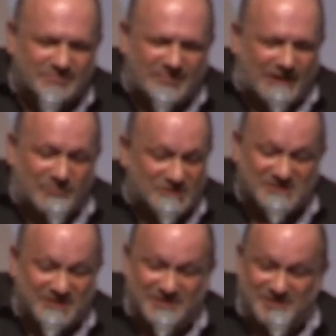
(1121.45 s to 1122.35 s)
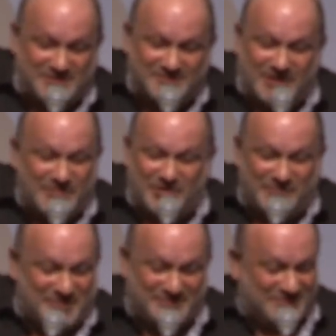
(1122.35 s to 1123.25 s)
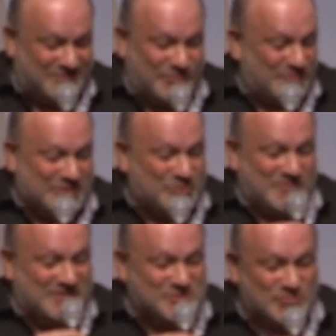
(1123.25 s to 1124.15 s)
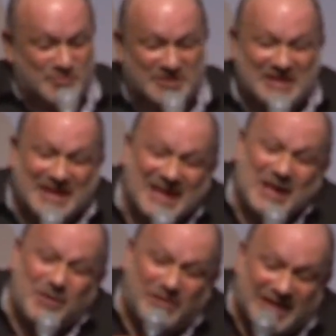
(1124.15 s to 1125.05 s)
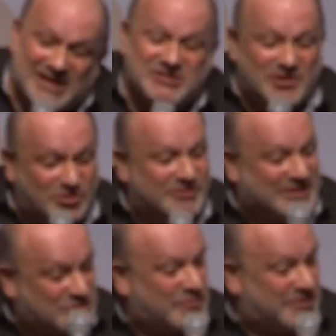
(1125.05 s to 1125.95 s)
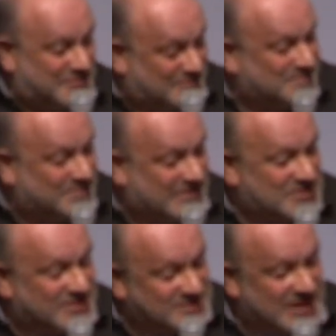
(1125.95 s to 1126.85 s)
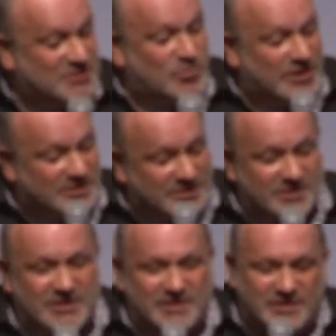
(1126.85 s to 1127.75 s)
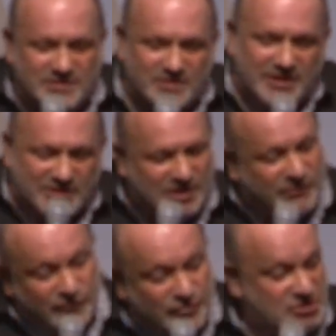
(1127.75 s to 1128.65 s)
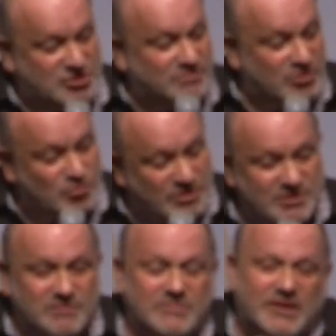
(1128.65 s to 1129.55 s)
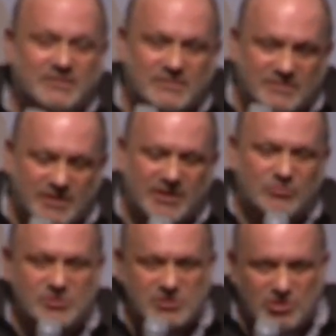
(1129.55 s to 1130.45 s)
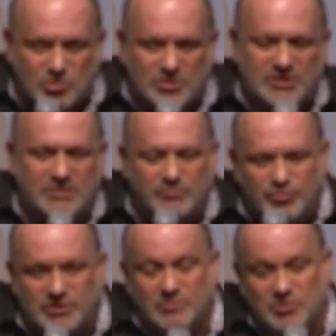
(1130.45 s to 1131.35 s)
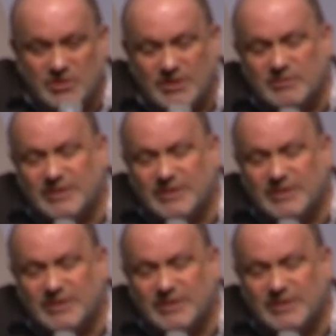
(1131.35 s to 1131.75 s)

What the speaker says: I'm not staying here, I'm out of here. You know, what am I doing with this woman? But actually, I thought that's great. That's exactly what I needed. I needed that kind of friction between them that then I could slowly bring them together.